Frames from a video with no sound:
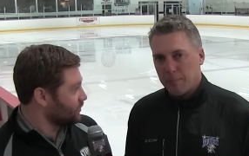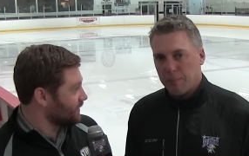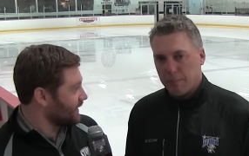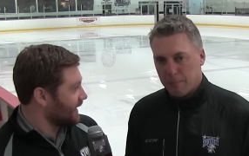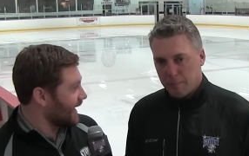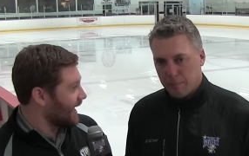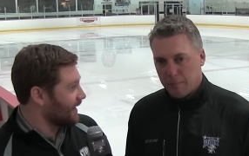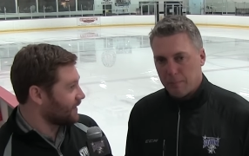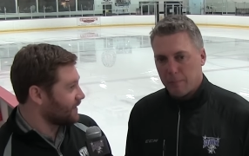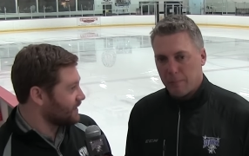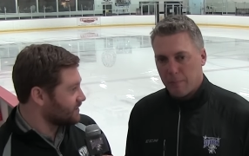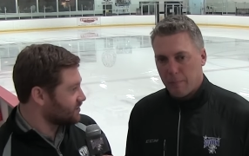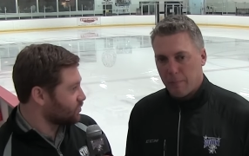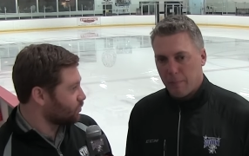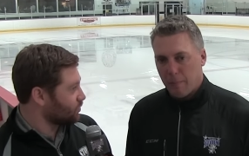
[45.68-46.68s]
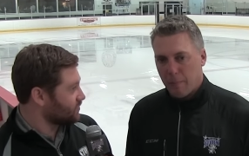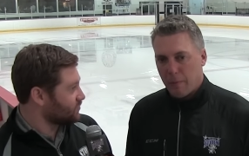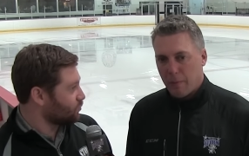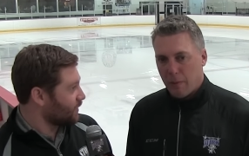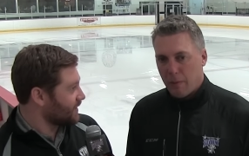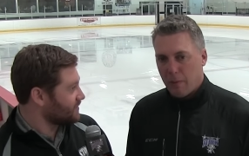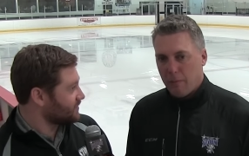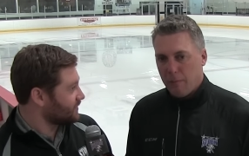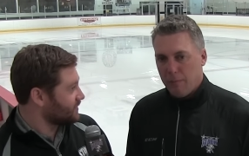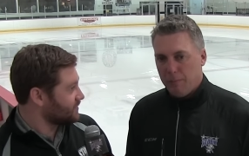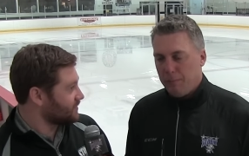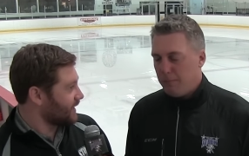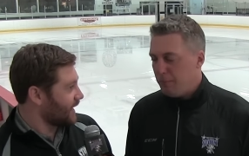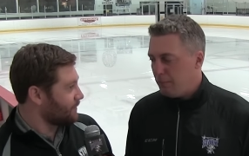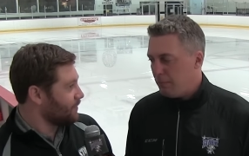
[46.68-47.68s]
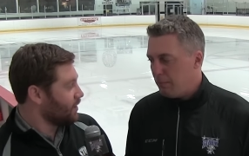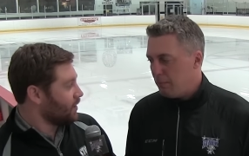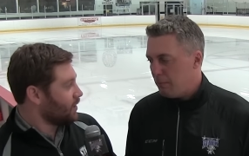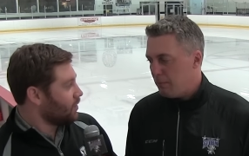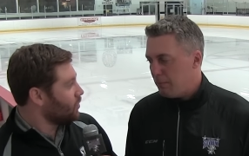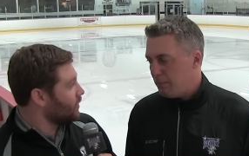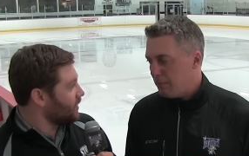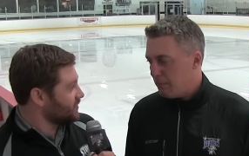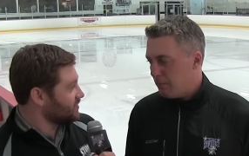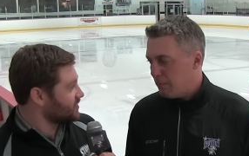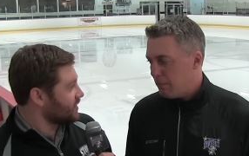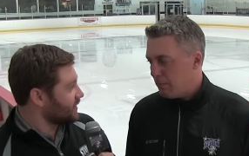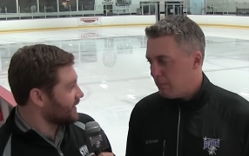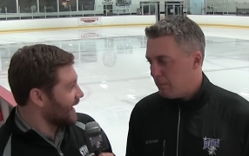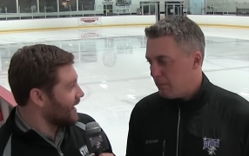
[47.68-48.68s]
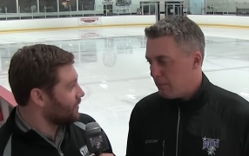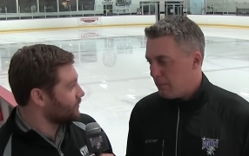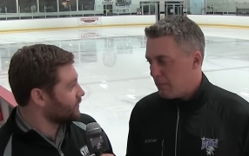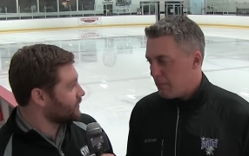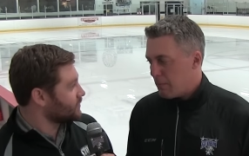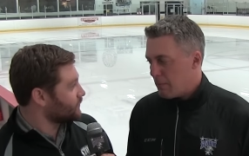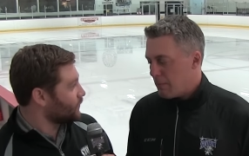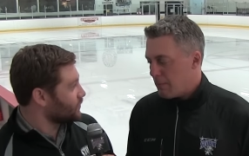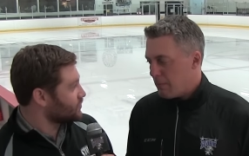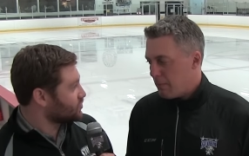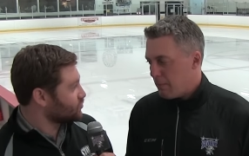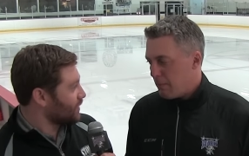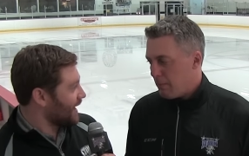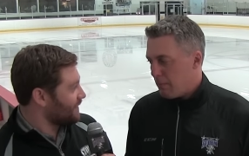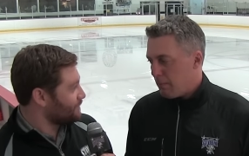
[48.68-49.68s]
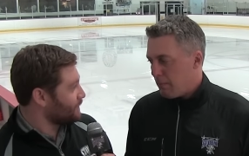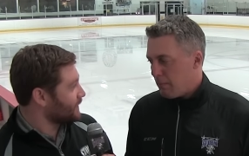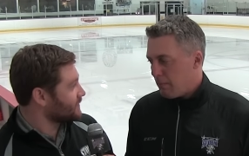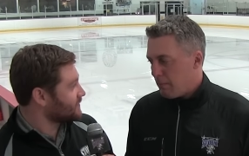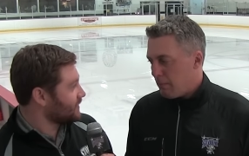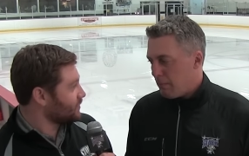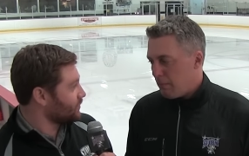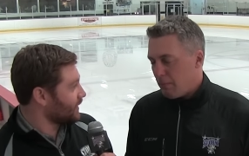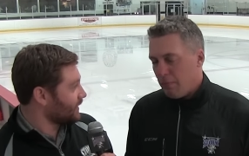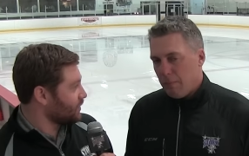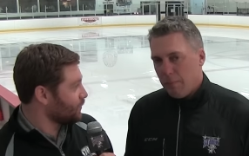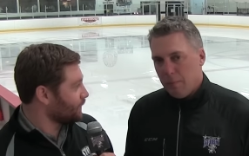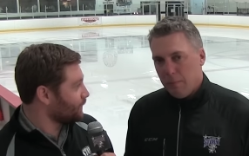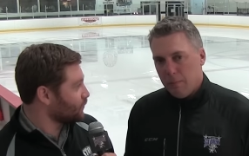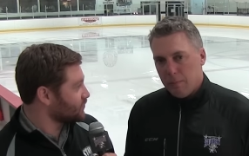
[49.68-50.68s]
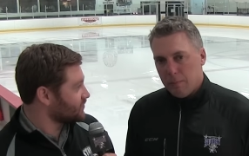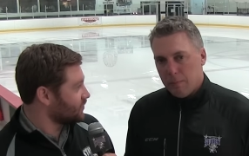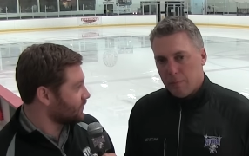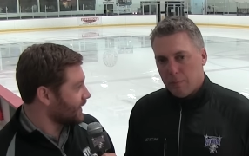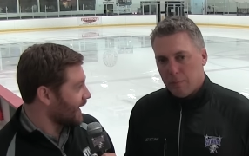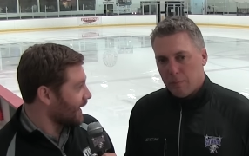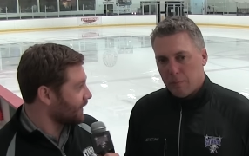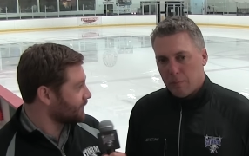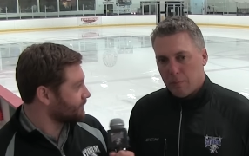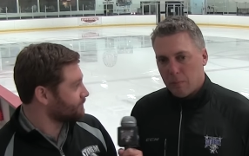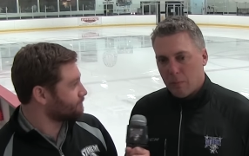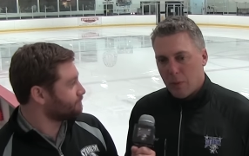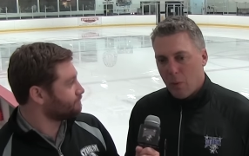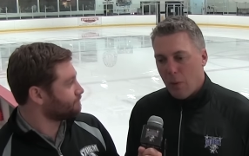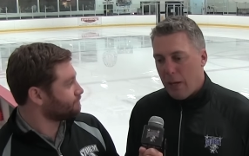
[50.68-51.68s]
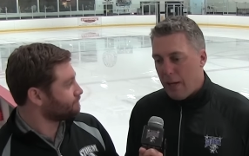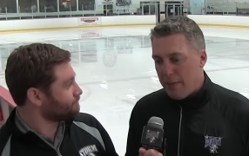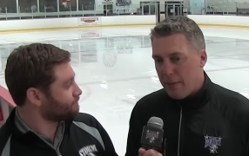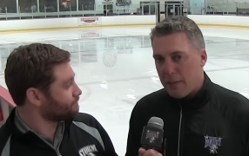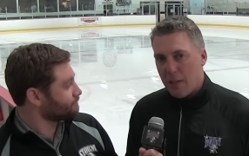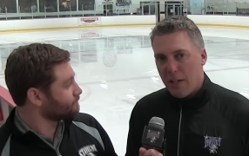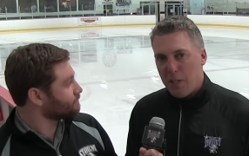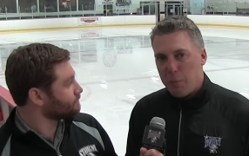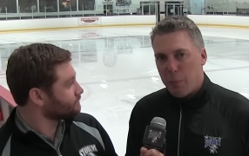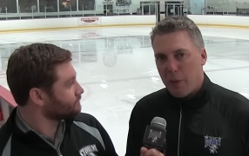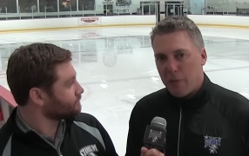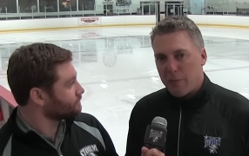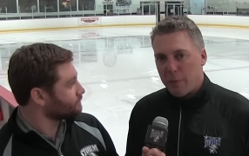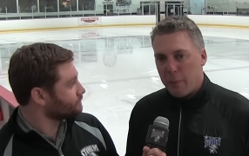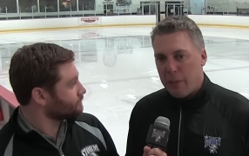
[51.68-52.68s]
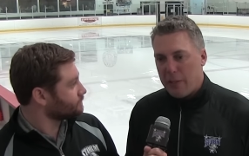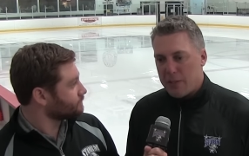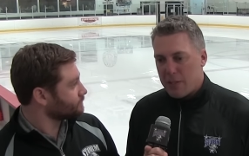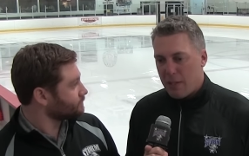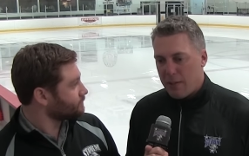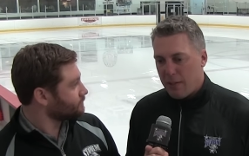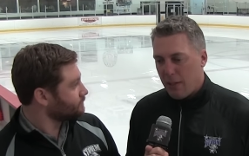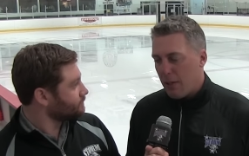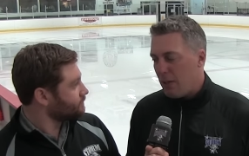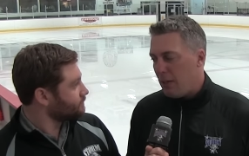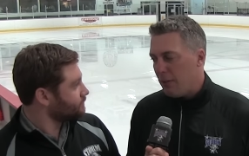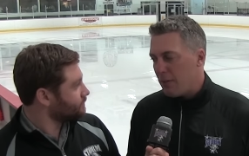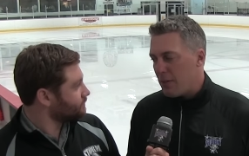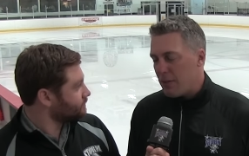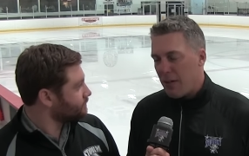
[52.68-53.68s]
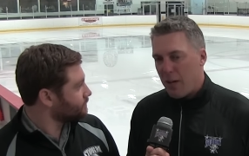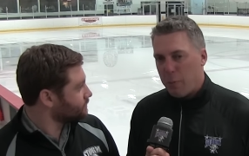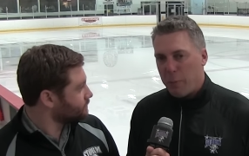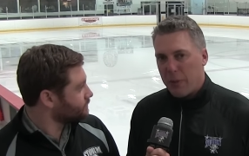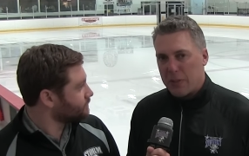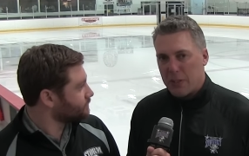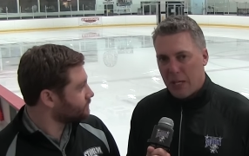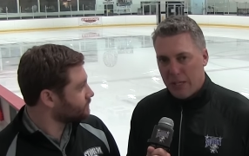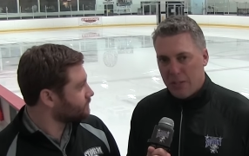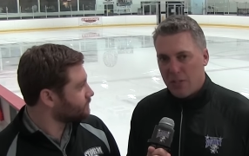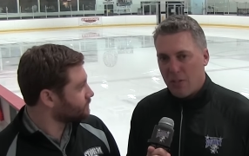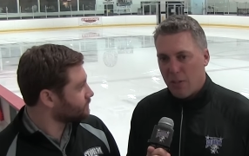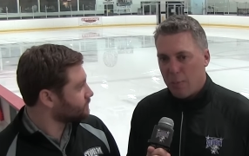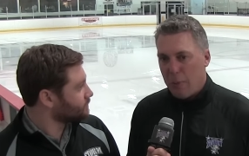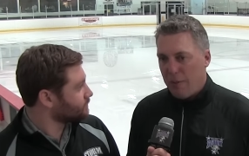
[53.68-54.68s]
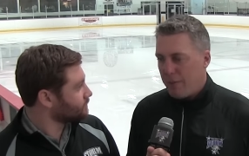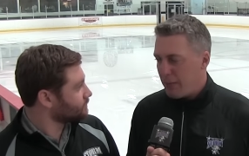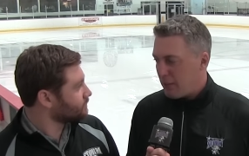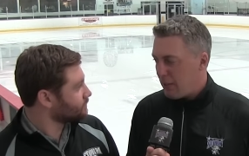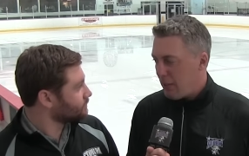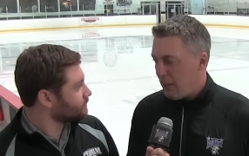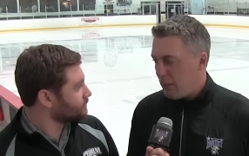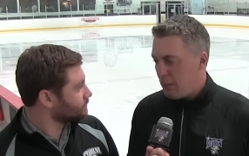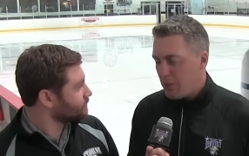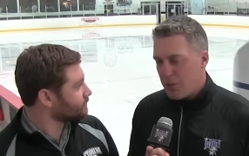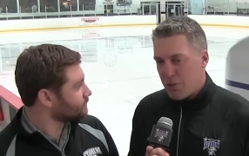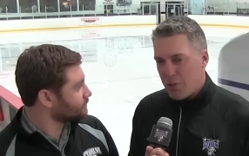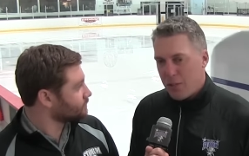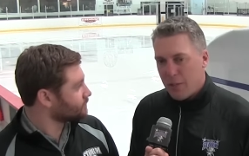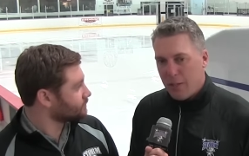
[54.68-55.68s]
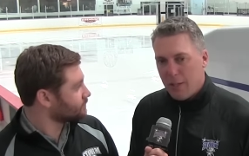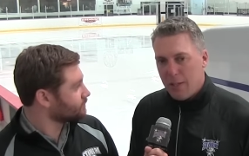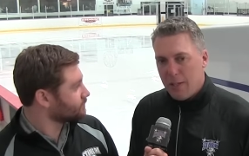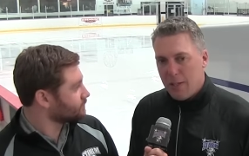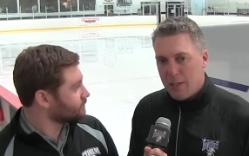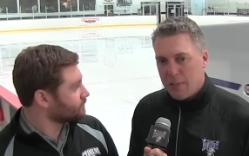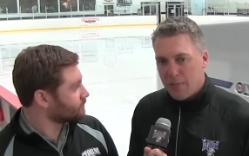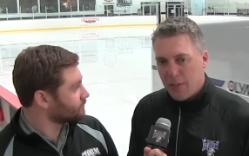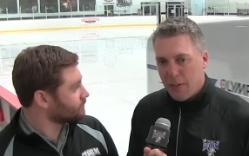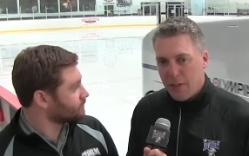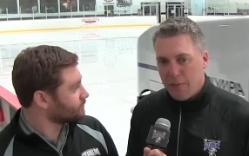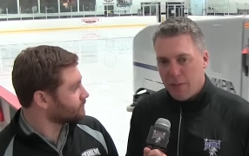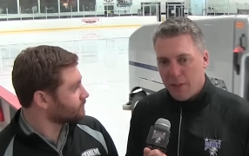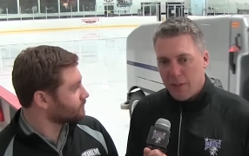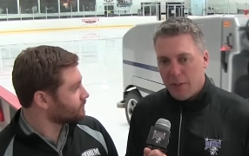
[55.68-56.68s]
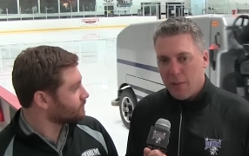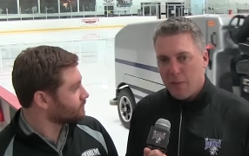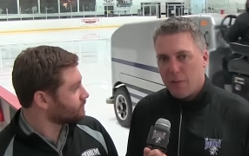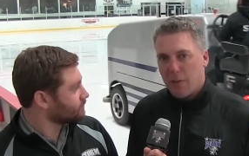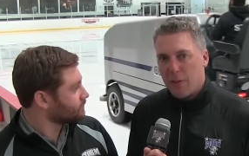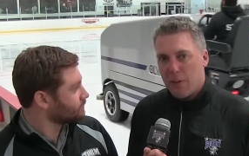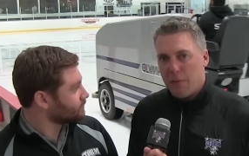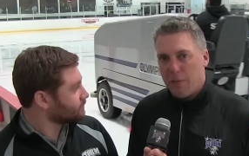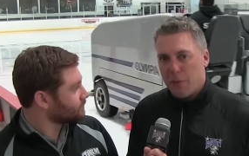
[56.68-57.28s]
Speaker 1: looking at, and he scored twice in his game. Who else stuck out as far as draft picks that you're getting your first look at?
Speaker 2: Well, I think the nice part for me is I thought all of our draft picks kind of stood above the crowd, which uh, is very, very good for the